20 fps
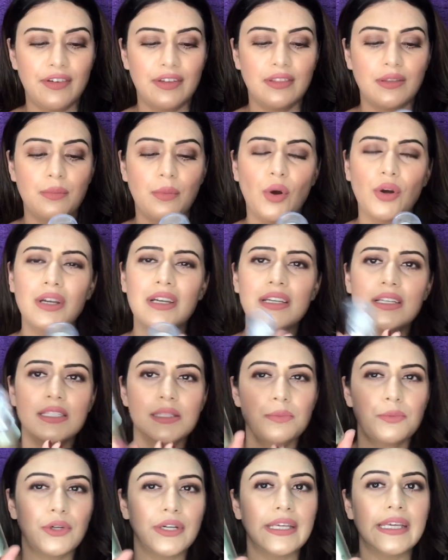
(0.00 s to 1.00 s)
the bottle
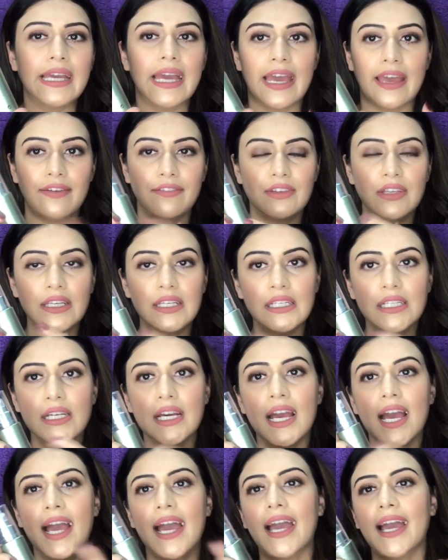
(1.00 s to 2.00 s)
is pretty heavy
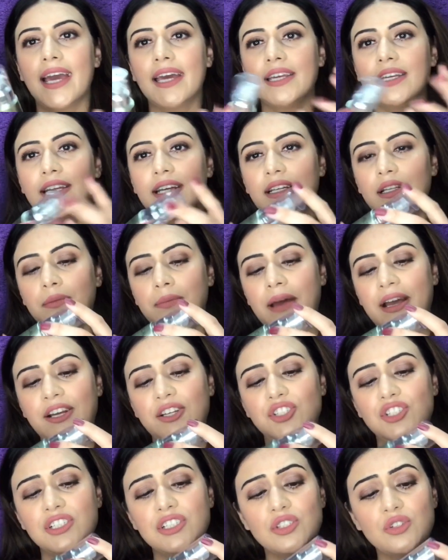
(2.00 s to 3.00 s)
and the
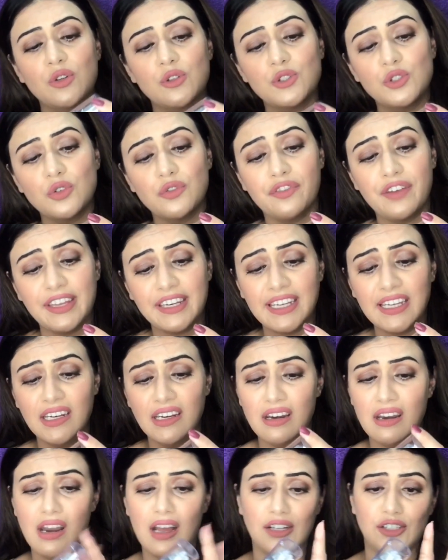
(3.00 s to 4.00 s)
packaging is also very
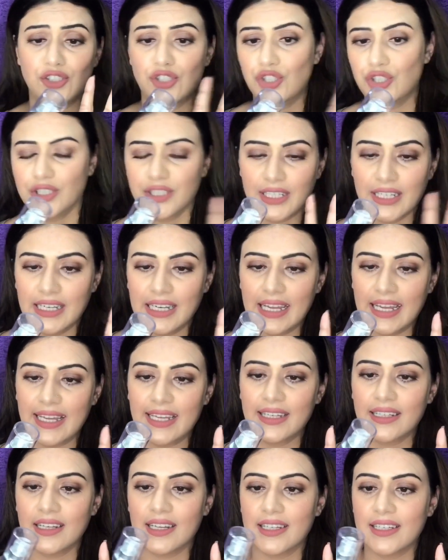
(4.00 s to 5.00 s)
luxury
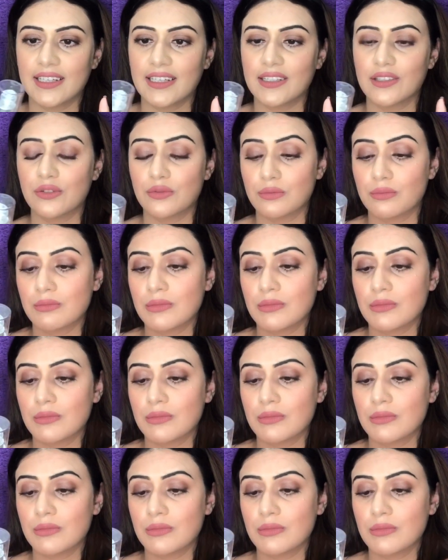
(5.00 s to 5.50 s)
like like it